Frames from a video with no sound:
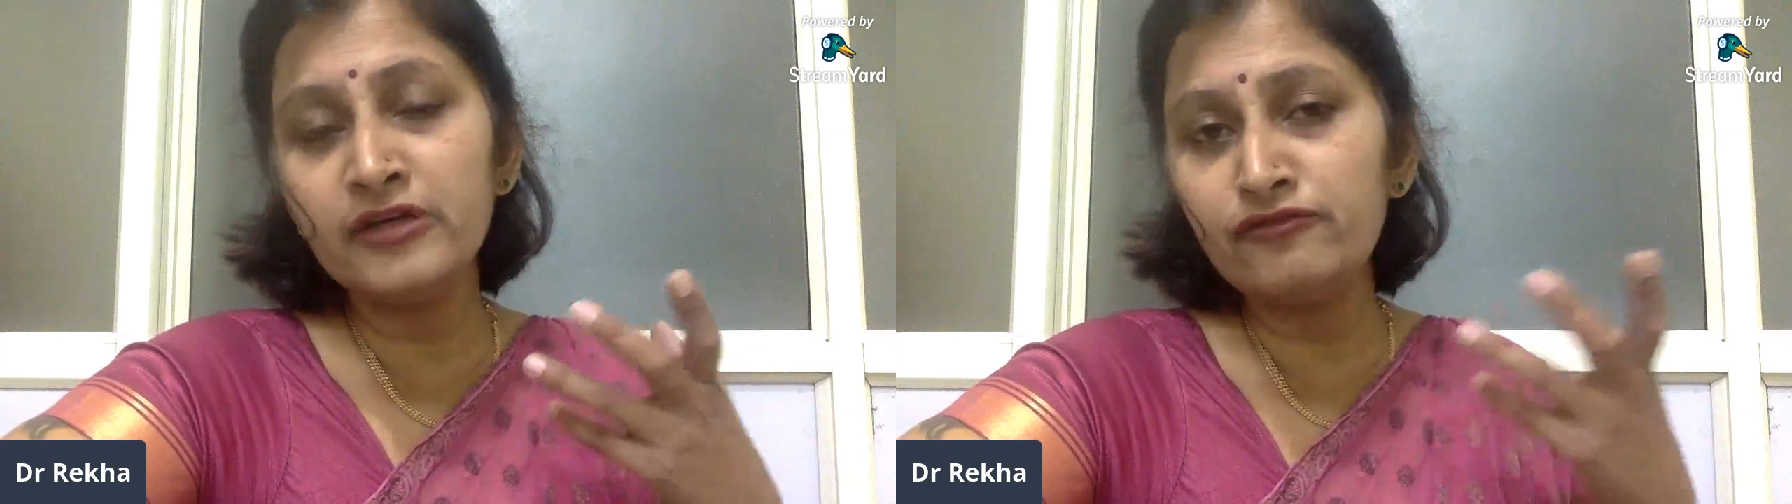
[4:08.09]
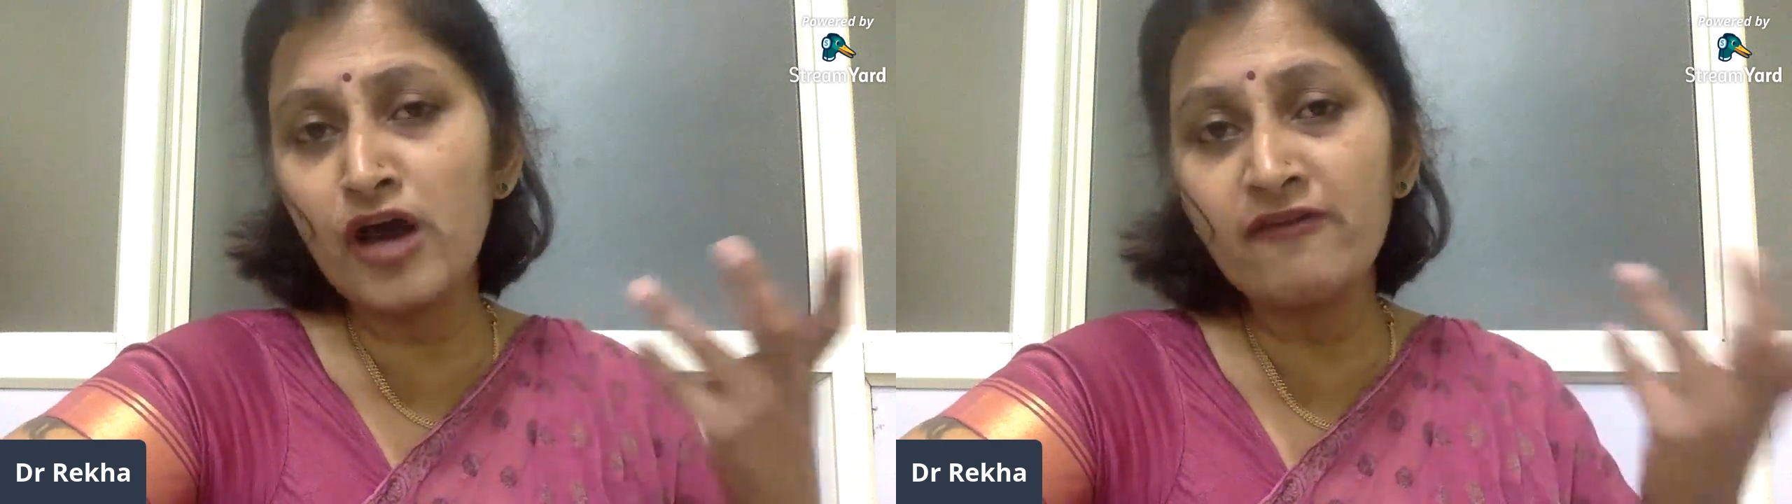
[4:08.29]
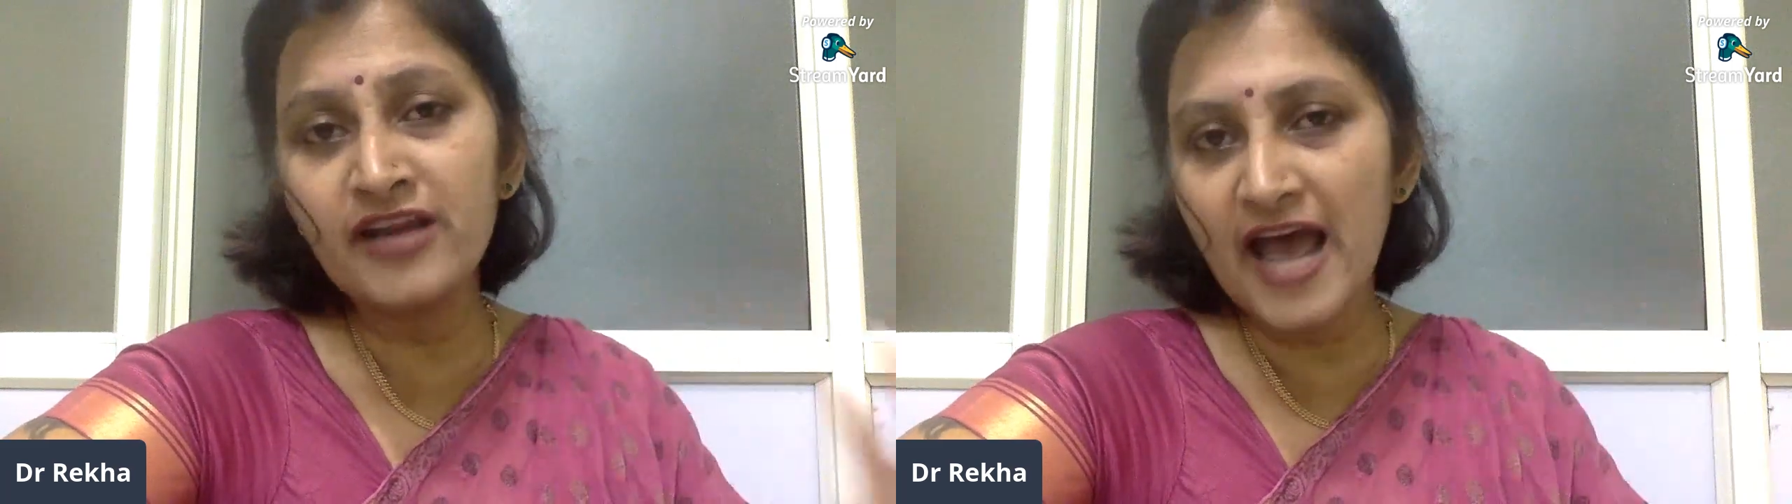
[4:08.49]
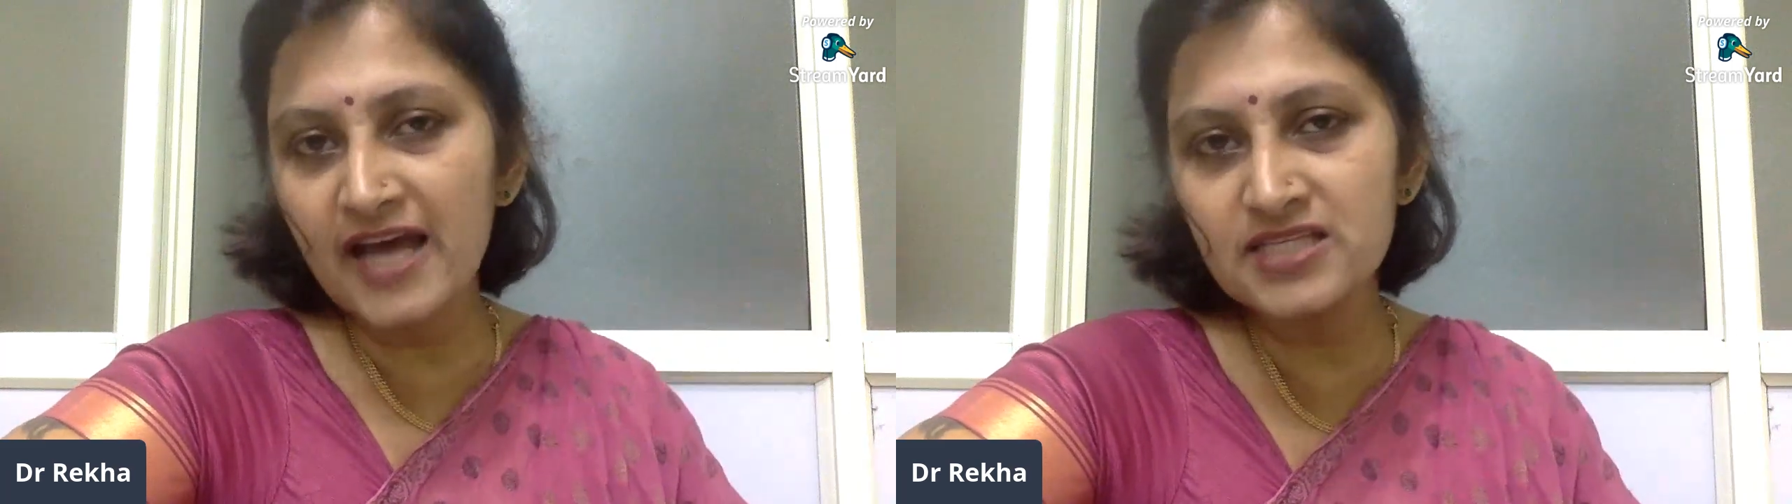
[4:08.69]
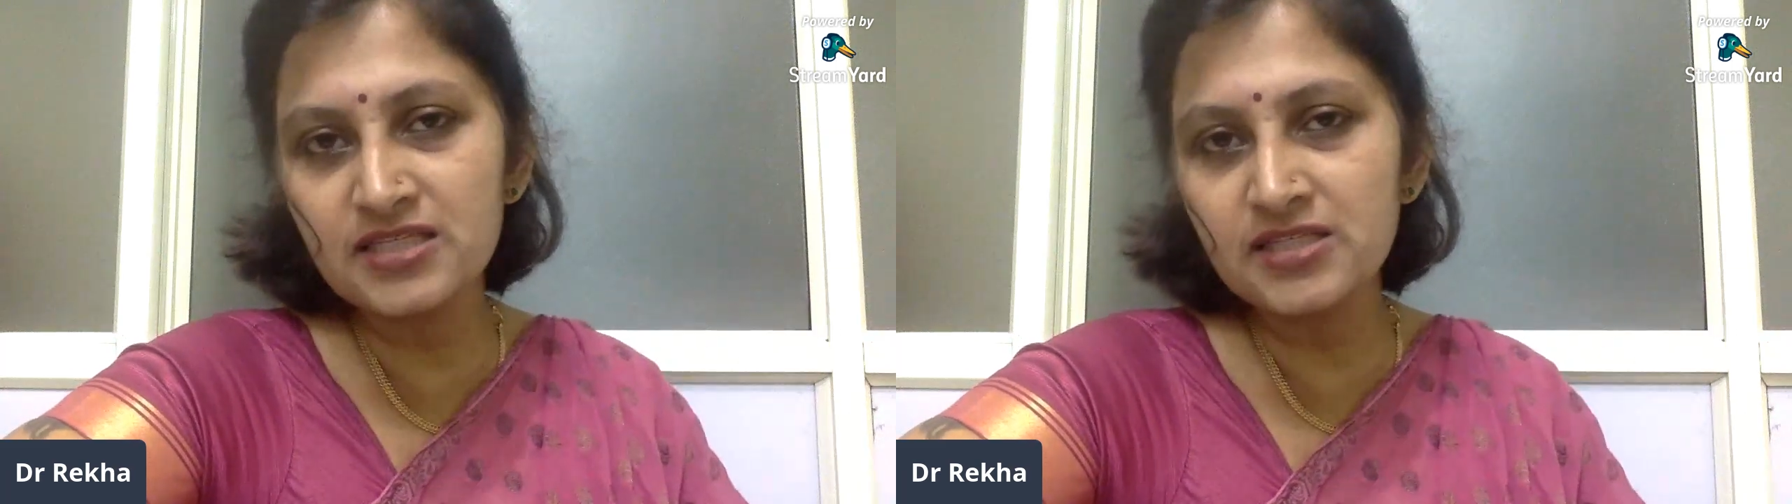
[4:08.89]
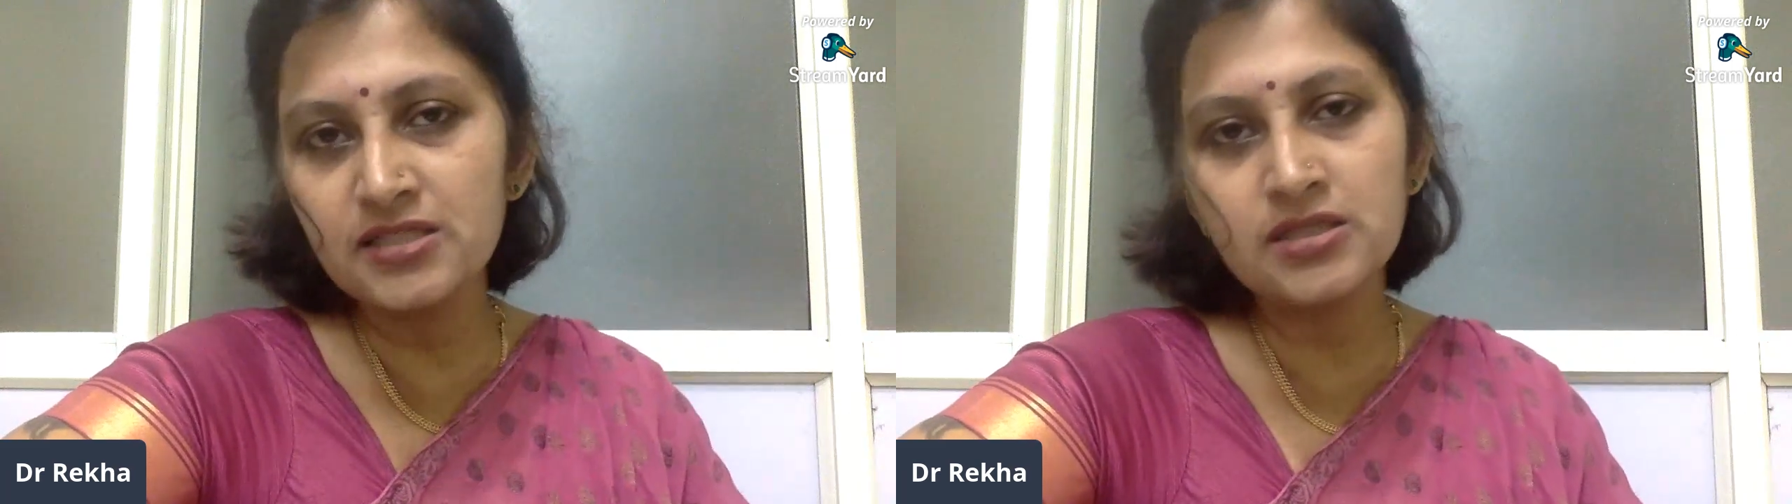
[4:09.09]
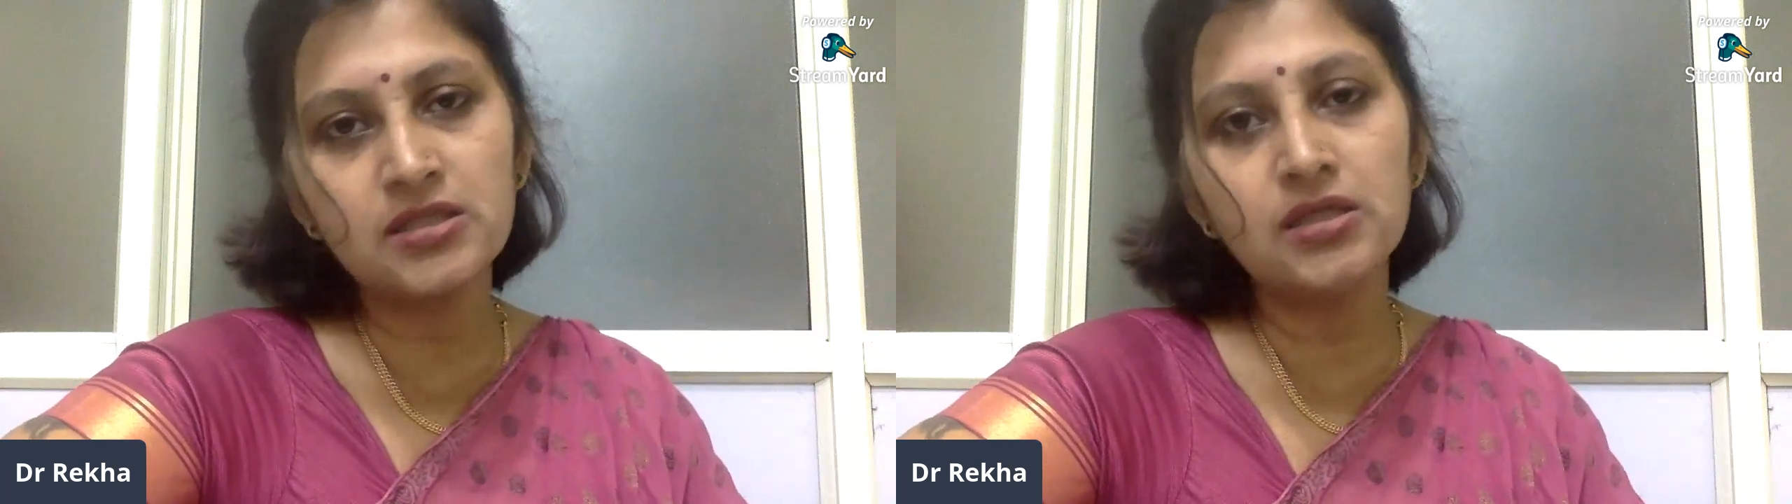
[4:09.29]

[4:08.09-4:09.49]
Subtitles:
you have an accident